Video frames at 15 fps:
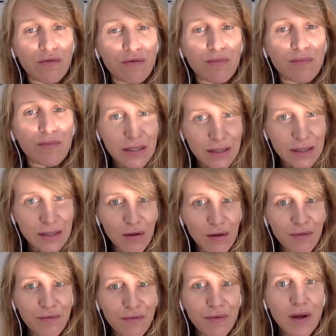of
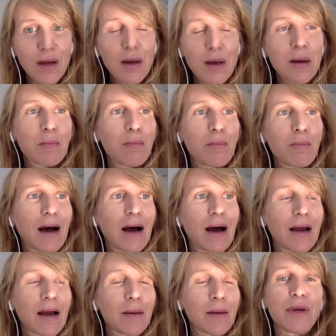myself
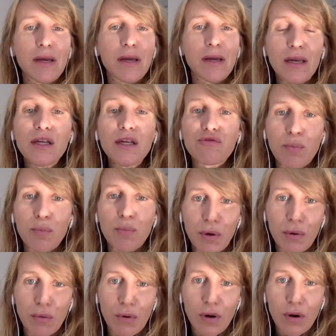by being an
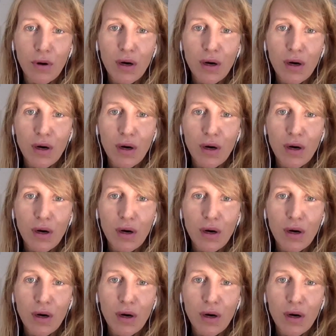entrepreneur,